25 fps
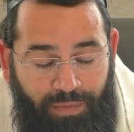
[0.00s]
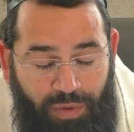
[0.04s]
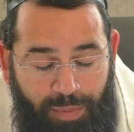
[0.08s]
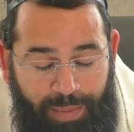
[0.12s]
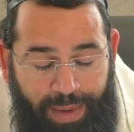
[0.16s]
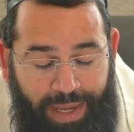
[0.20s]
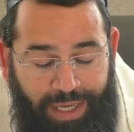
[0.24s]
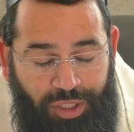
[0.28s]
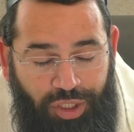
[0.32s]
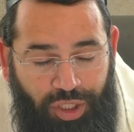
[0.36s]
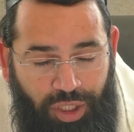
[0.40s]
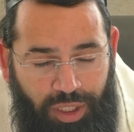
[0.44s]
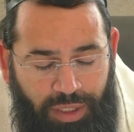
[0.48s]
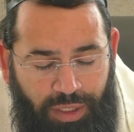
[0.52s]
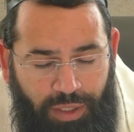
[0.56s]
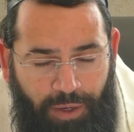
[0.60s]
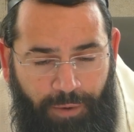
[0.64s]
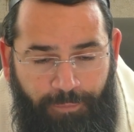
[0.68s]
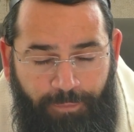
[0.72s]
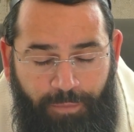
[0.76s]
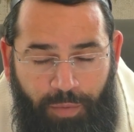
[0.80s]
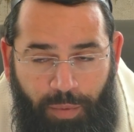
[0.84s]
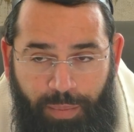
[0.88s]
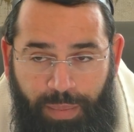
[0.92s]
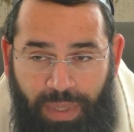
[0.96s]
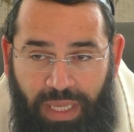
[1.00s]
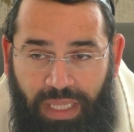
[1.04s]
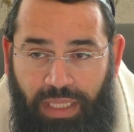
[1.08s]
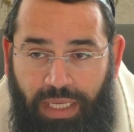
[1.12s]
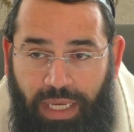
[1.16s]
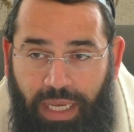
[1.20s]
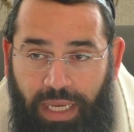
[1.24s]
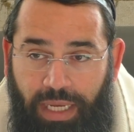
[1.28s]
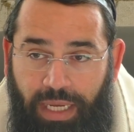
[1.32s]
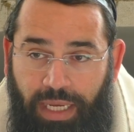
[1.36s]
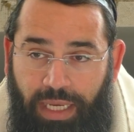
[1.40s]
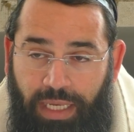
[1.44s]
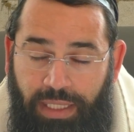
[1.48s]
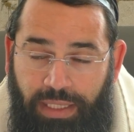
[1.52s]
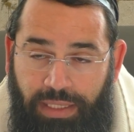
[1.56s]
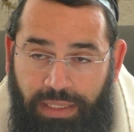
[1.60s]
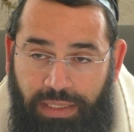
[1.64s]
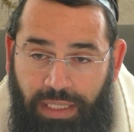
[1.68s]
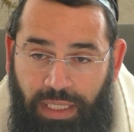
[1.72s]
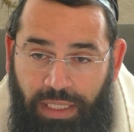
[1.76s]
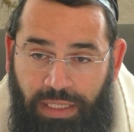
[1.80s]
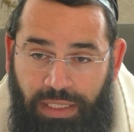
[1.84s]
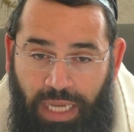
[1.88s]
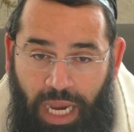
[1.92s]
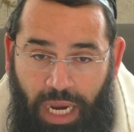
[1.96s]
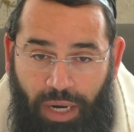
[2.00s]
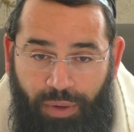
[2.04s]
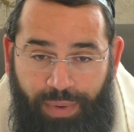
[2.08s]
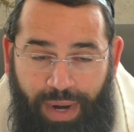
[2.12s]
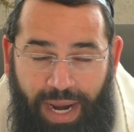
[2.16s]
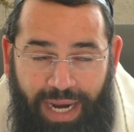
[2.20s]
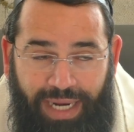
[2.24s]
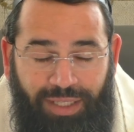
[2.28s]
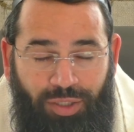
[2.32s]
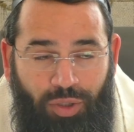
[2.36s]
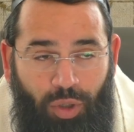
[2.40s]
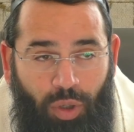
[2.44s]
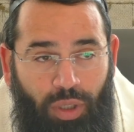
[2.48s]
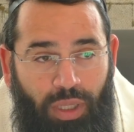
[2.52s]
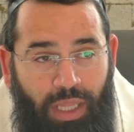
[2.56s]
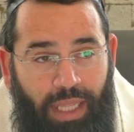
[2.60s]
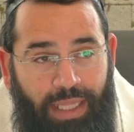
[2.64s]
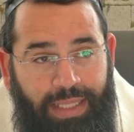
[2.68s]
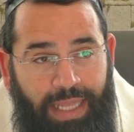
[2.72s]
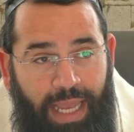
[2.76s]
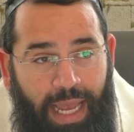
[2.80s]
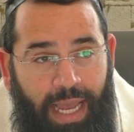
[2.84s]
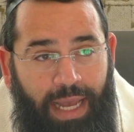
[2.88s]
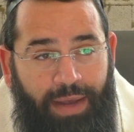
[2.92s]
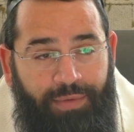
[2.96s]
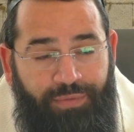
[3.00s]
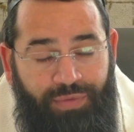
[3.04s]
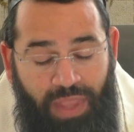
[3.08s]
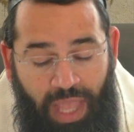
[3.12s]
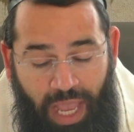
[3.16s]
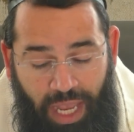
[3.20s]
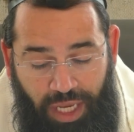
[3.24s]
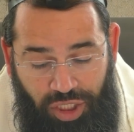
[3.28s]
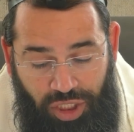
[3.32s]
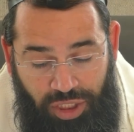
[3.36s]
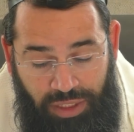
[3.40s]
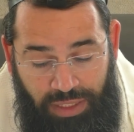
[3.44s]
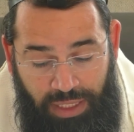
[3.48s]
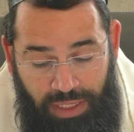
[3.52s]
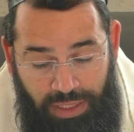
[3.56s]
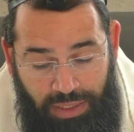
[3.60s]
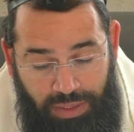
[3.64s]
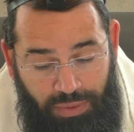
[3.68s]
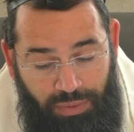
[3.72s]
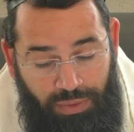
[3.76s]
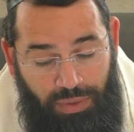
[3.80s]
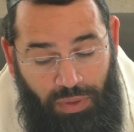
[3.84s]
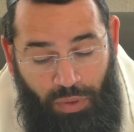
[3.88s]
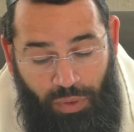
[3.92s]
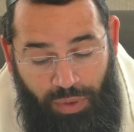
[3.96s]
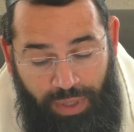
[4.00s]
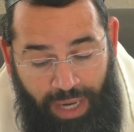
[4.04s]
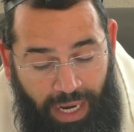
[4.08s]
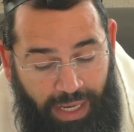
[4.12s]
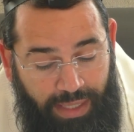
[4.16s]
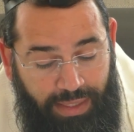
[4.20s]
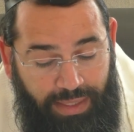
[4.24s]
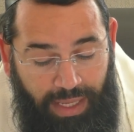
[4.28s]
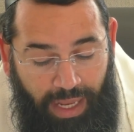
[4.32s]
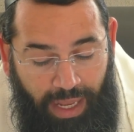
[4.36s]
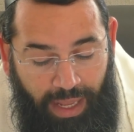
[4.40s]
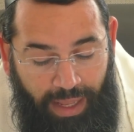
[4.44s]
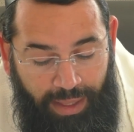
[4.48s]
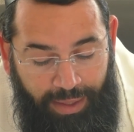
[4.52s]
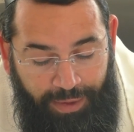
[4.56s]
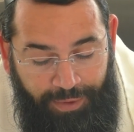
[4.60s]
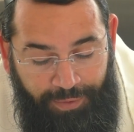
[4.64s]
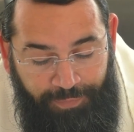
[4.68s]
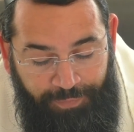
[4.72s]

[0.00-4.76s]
We mentioned milking is a direct tolada of dash, is a isur deoraita.